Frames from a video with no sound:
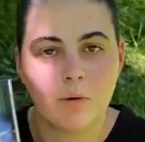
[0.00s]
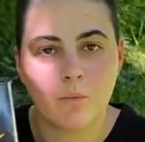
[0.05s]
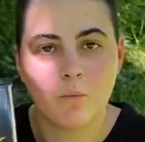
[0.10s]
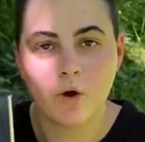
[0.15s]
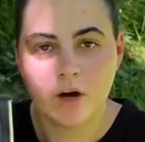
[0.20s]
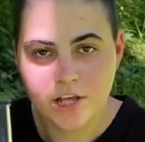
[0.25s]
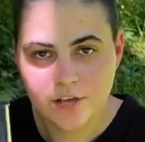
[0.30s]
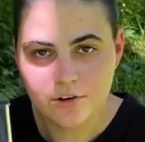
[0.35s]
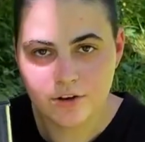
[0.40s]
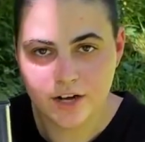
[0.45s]

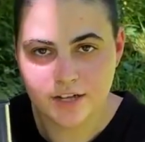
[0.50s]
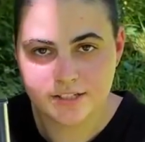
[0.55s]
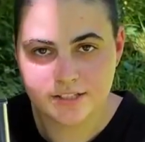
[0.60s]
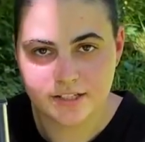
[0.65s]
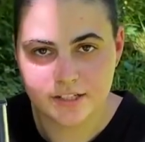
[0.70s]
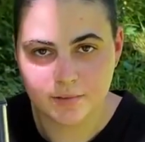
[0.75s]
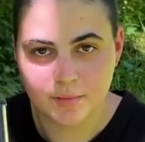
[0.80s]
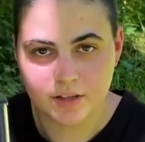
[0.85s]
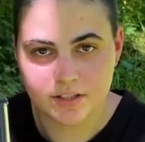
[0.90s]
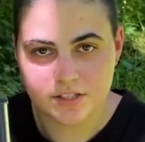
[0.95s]
what do you guys
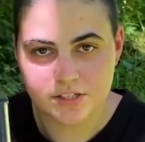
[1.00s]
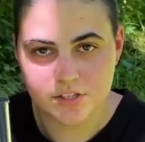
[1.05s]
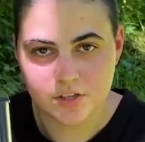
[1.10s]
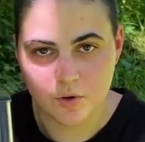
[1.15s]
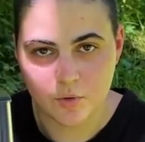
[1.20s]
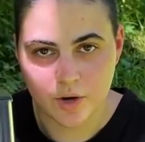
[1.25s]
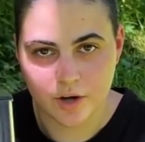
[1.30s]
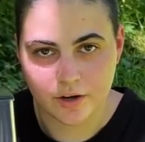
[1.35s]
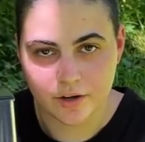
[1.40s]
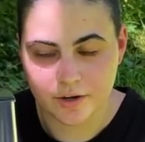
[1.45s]
think about this
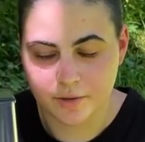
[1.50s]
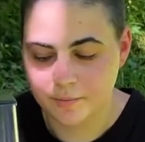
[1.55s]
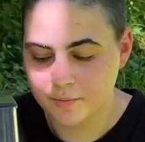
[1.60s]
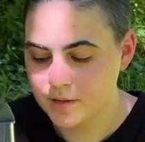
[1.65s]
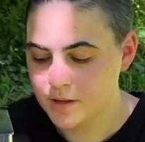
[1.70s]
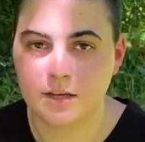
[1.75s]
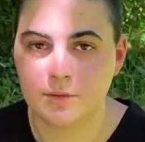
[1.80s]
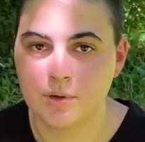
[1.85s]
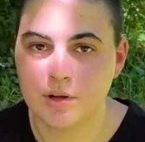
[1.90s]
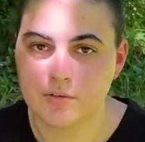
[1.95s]
aquarium?
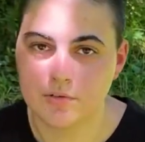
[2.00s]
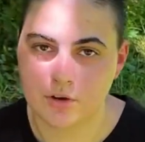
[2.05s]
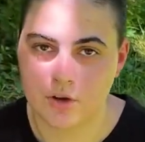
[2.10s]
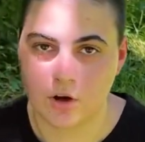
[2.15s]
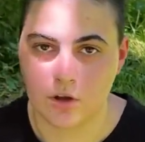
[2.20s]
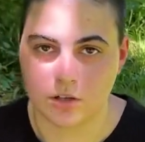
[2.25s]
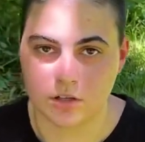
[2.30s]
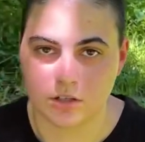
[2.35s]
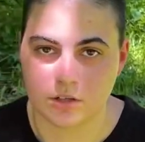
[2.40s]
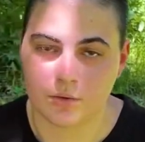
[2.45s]
Can we ever
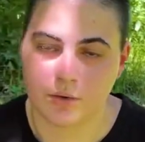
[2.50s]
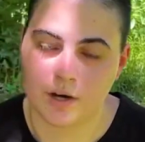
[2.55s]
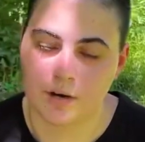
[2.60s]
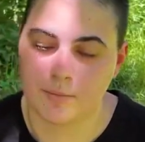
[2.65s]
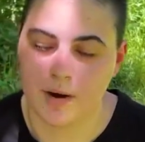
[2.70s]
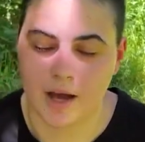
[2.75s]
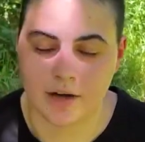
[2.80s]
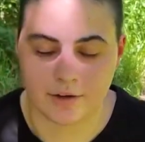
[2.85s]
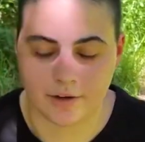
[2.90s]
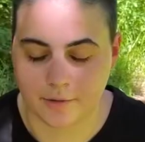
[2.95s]
call it an aquarium?
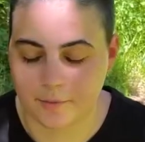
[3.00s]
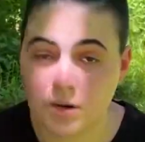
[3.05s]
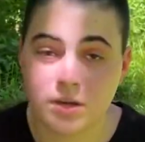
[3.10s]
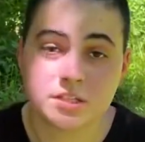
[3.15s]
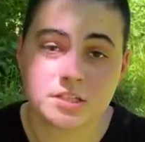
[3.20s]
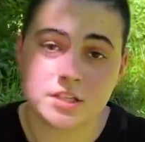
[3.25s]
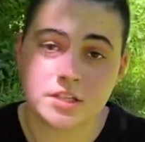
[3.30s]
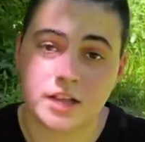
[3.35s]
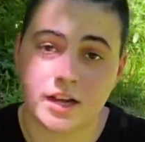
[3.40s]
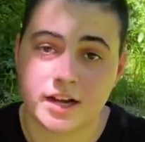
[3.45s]
I don't know.
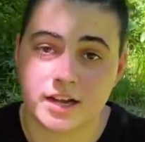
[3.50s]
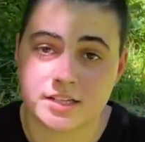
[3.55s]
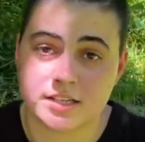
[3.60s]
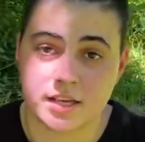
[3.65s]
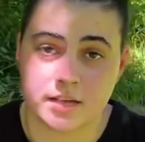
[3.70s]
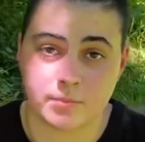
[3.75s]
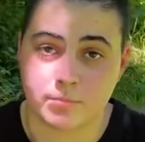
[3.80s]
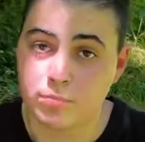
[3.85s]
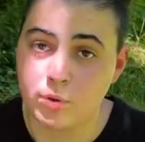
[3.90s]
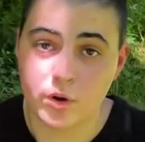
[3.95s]
Personally, like I
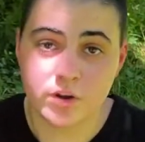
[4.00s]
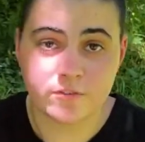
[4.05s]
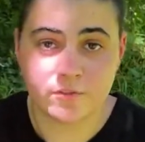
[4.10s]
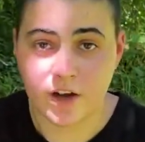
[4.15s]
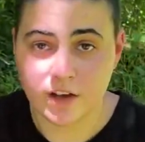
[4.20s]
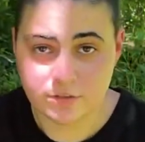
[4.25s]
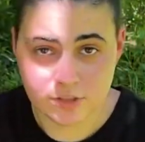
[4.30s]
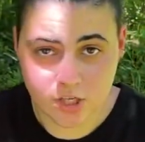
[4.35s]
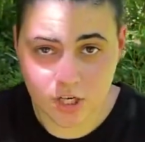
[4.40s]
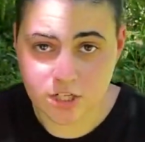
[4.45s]
said,
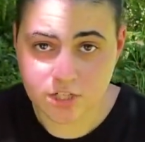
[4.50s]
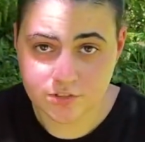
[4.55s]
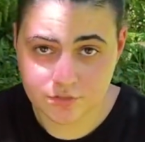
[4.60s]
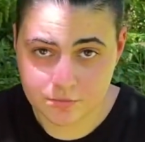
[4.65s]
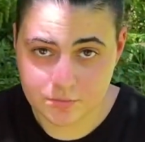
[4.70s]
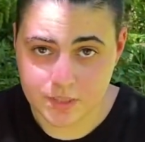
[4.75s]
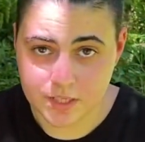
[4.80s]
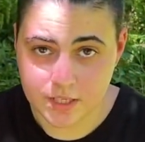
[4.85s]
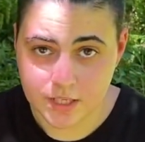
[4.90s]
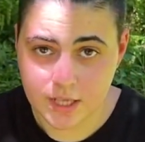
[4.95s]
0.5 stars for
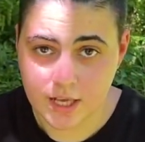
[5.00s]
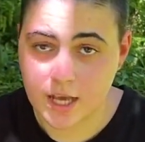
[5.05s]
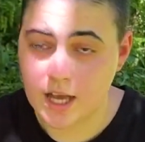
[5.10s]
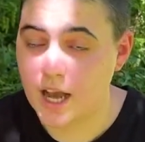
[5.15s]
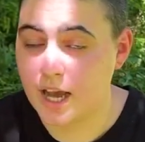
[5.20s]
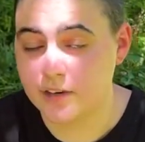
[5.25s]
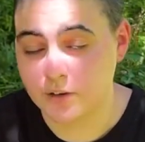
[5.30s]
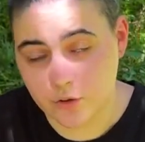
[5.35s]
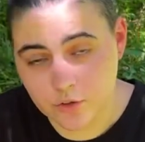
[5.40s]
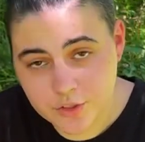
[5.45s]
me.
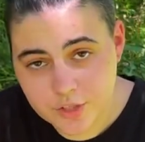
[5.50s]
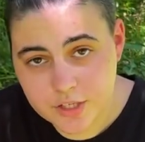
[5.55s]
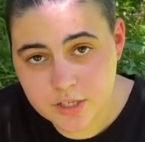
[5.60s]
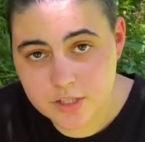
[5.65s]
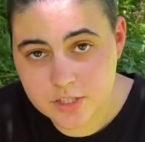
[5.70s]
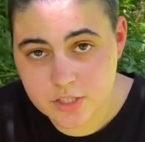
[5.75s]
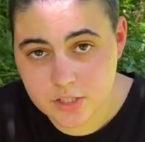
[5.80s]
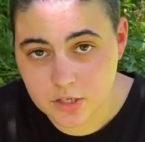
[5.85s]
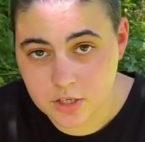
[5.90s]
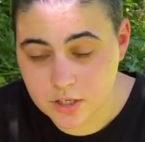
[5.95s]
I don't think
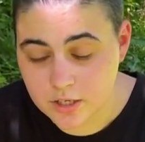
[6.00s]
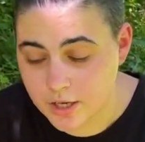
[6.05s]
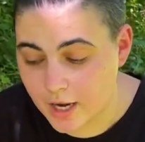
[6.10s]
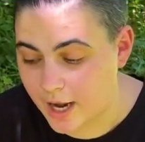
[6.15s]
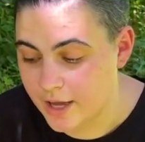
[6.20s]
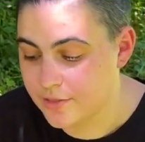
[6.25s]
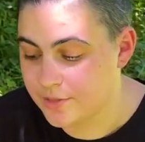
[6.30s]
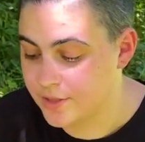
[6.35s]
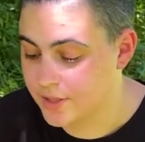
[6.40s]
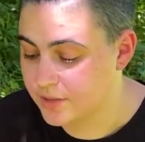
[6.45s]
it's good.
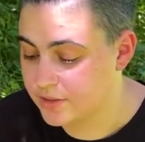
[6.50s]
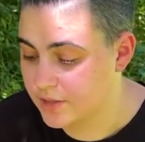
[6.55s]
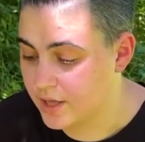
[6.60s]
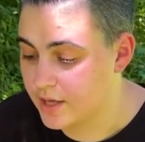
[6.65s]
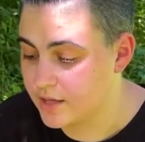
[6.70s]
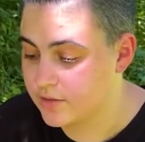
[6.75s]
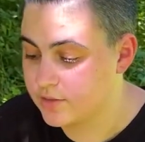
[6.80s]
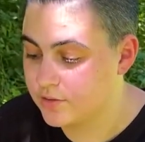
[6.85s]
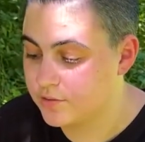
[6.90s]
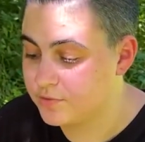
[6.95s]
I think
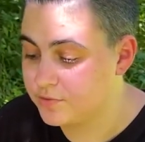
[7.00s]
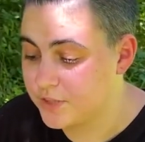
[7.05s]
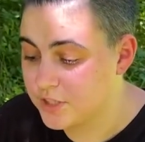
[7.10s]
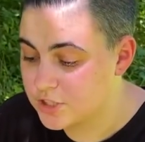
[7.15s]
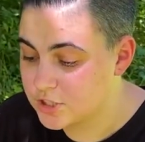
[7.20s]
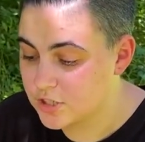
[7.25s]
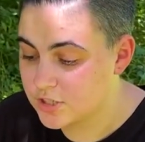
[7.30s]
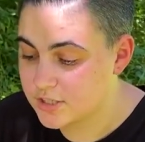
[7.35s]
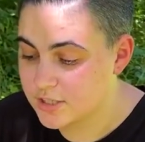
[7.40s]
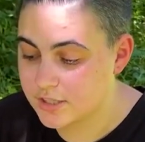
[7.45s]
that the
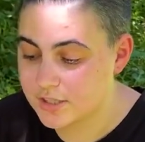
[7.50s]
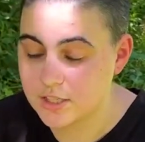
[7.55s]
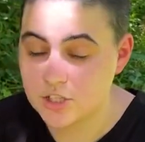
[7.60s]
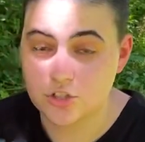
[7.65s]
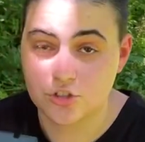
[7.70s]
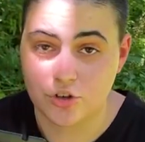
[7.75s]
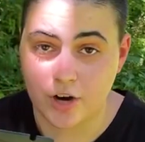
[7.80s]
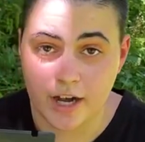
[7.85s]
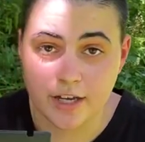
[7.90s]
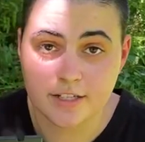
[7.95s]
features that they
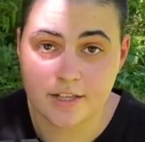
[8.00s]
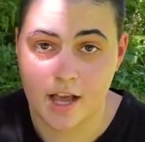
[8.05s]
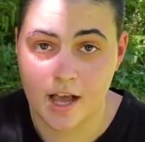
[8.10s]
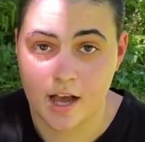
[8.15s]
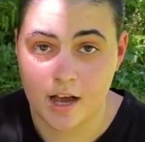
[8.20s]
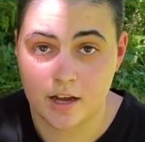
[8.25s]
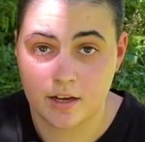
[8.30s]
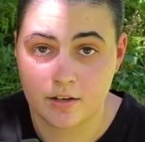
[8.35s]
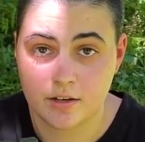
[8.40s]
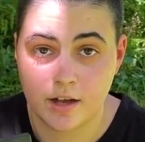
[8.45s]
tried to
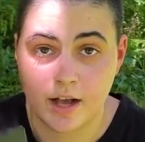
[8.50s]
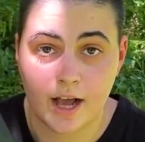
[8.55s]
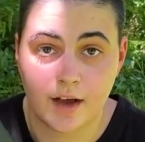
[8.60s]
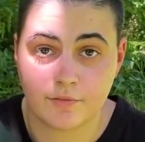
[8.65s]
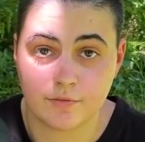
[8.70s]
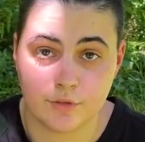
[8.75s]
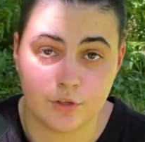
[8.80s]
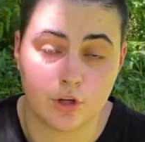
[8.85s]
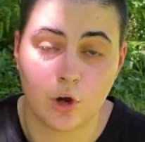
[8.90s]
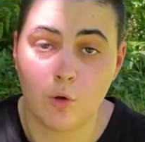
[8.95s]
add have
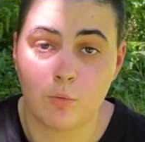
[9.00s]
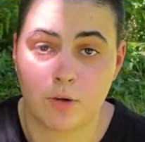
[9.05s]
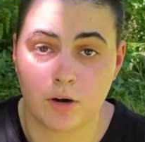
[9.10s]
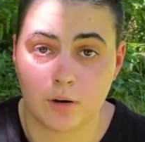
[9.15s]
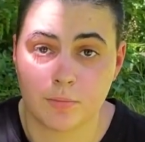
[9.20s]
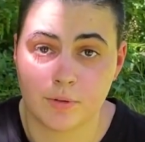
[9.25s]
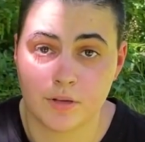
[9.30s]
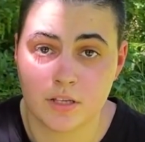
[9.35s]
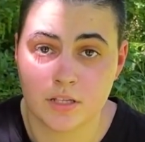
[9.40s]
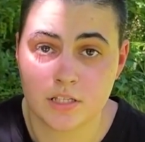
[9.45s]
no
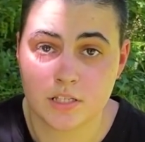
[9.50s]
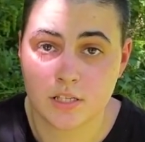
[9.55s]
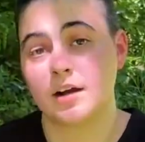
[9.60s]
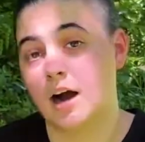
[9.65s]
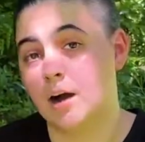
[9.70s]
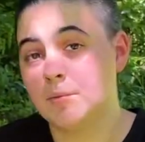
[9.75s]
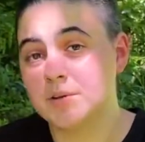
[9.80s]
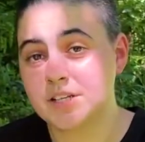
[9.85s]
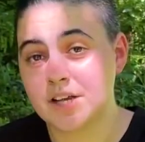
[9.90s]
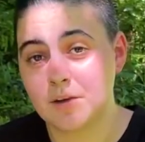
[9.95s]
purpose.
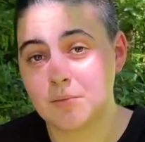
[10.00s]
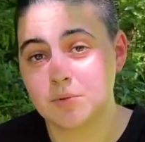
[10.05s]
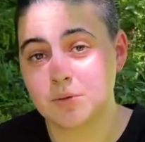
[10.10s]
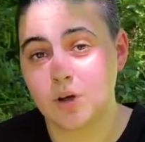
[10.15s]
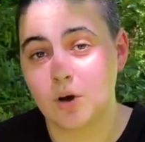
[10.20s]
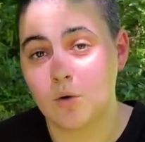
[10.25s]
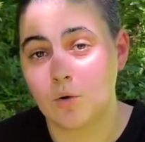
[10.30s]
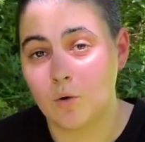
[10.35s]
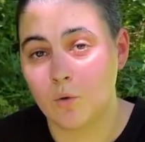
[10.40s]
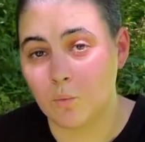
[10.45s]
Comment down
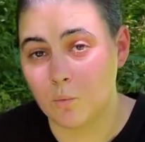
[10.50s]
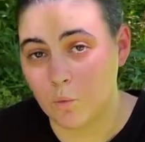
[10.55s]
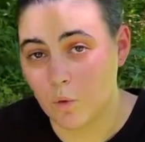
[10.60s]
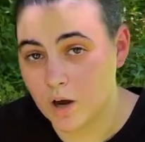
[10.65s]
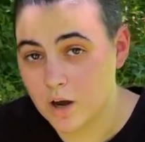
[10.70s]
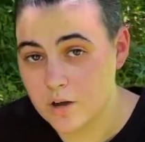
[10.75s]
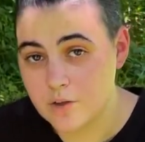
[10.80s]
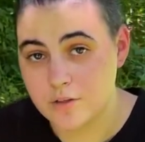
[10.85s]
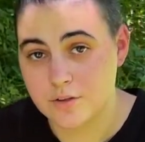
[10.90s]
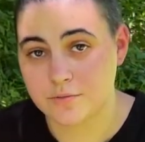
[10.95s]
below
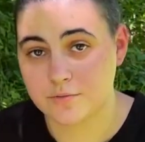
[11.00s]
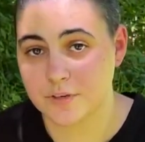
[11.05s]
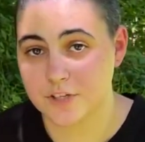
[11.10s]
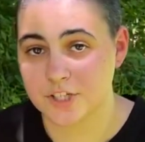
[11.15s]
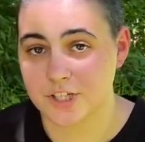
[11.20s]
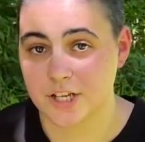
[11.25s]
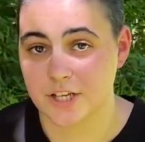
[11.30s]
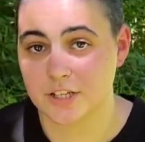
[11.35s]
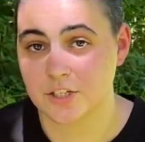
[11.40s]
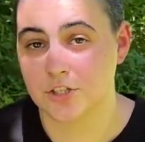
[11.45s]
what other
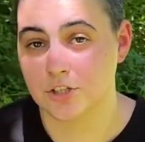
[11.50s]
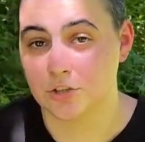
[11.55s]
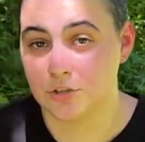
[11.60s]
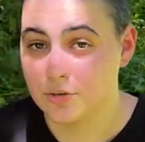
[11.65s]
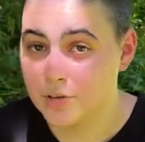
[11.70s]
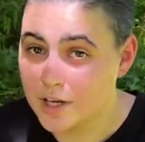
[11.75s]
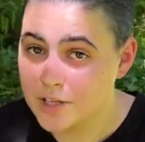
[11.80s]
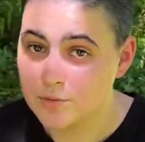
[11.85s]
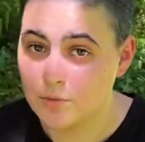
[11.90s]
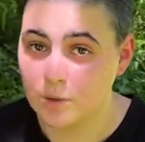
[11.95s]
fish tanks you
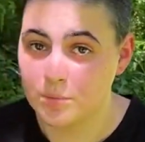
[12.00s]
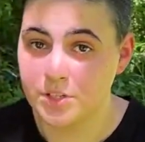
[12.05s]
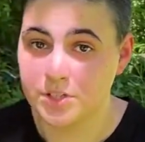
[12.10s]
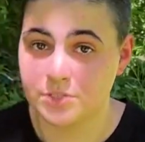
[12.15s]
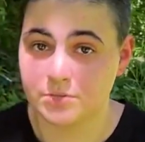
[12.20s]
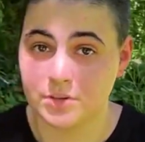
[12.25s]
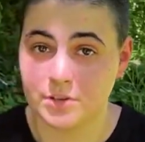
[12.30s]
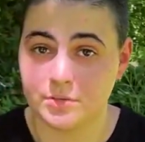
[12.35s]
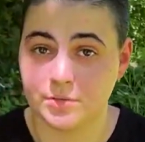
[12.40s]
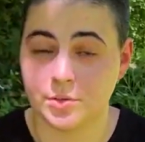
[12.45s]
guys want me
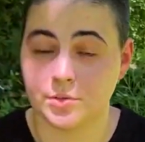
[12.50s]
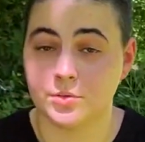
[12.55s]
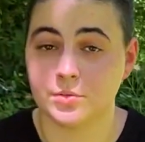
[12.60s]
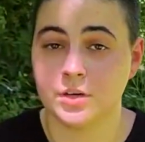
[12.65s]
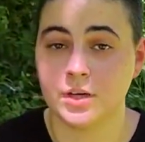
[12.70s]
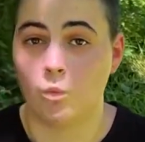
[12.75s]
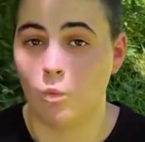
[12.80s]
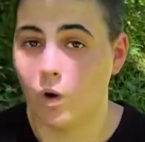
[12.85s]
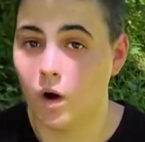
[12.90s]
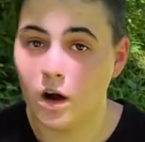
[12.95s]
to review,
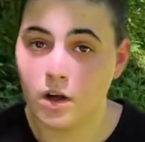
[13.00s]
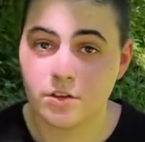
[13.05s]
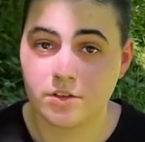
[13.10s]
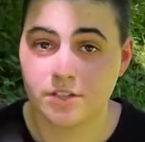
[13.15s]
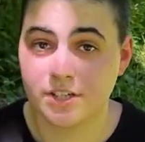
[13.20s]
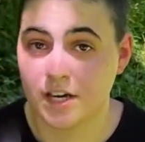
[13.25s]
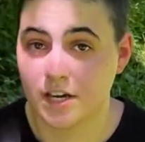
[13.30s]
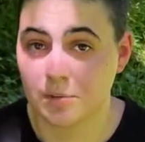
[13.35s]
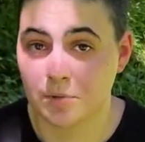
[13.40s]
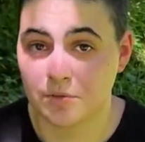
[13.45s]
what other
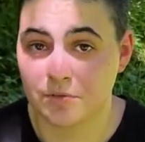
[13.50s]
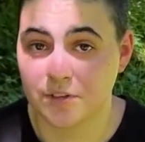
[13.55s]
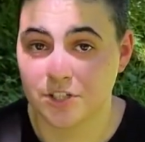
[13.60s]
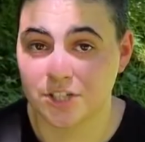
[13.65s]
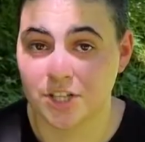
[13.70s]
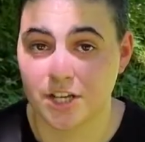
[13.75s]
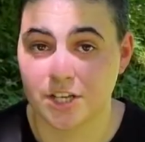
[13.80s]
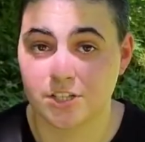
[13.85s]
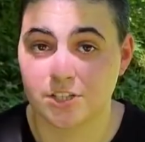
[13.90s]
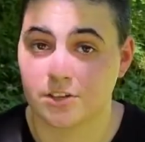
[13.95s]
terrible fish
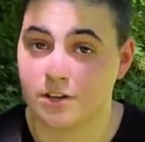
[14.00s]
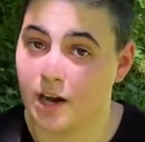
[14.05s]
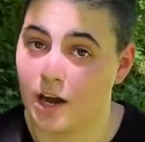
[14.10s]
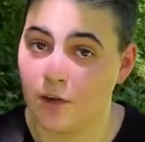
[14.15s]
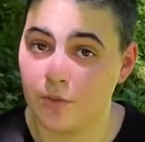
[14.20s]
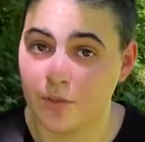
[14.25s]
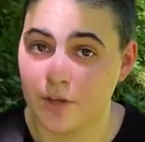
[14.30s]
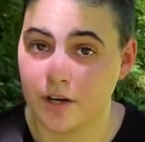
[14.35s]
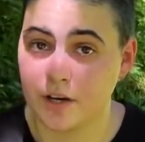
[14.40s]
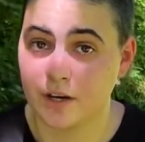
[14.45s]
tanks are
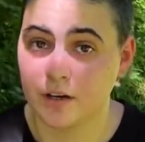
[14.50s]
out there,